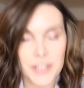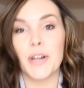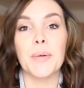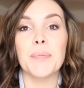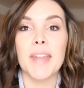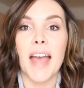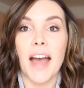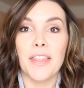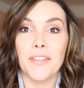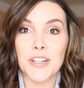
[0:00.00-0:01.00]
So
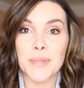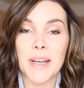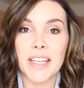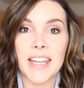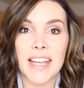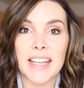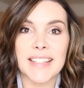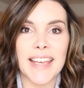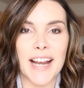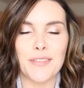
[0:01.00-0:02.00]
the first one
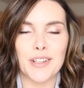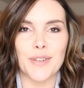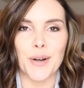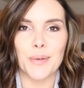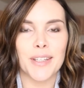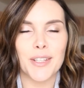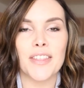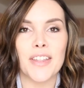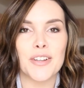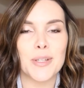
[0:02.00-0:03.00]
is get off your phone.
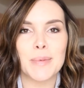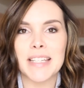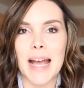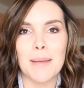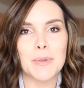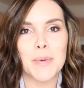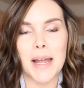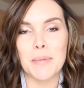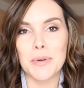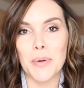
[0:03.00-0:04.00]
You'll, there's so many times
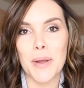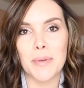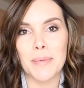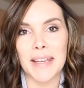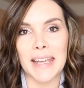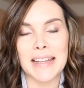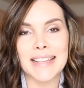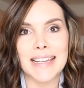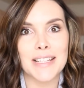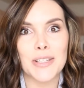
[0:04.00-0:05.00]
when I'm annoyed with my kids
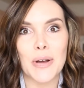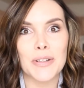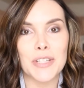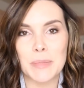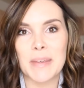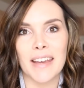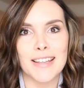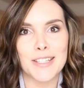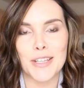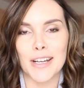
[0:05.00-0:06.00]
and it's just
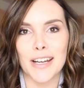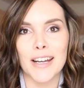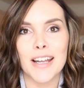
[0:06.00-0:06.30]
because they're...